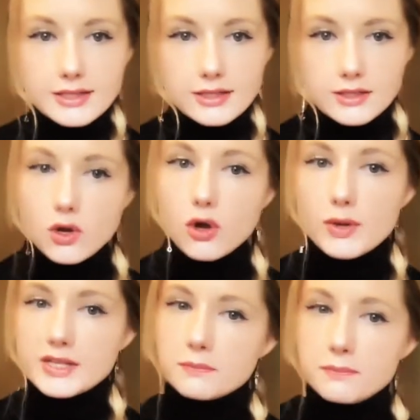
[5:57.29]
It's
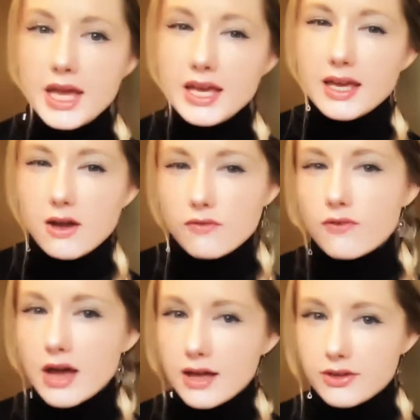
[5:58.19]
always pinging off
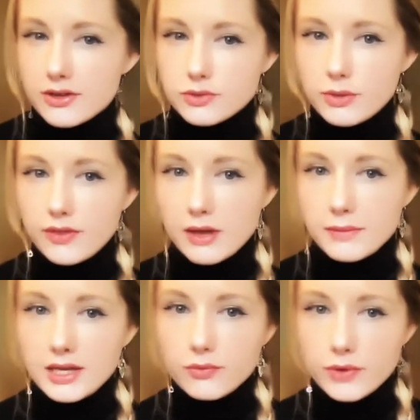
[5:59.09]
others when they're
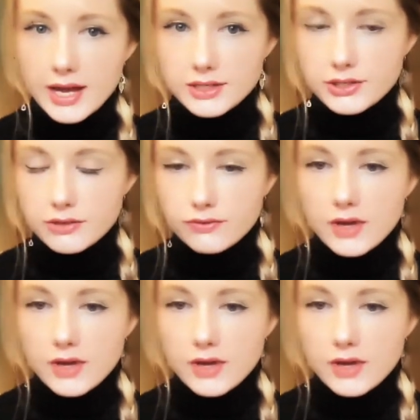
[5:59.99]
being reactive.